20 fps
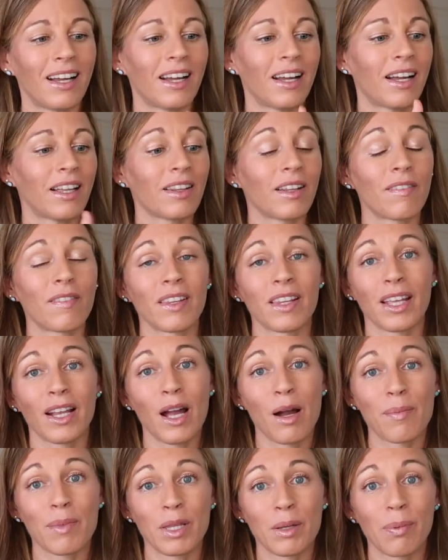I love that they
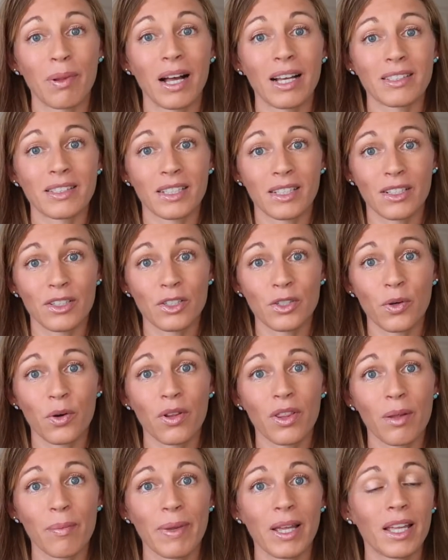come in the plastic to store
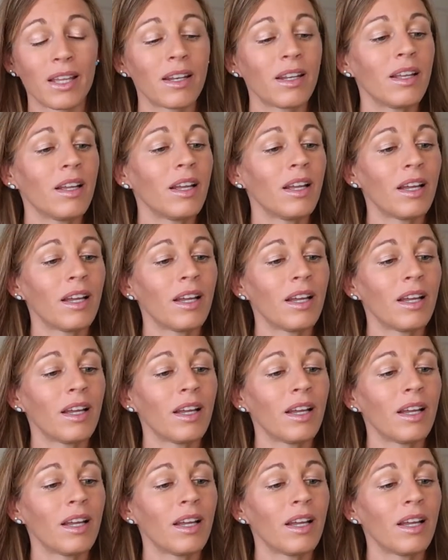them in.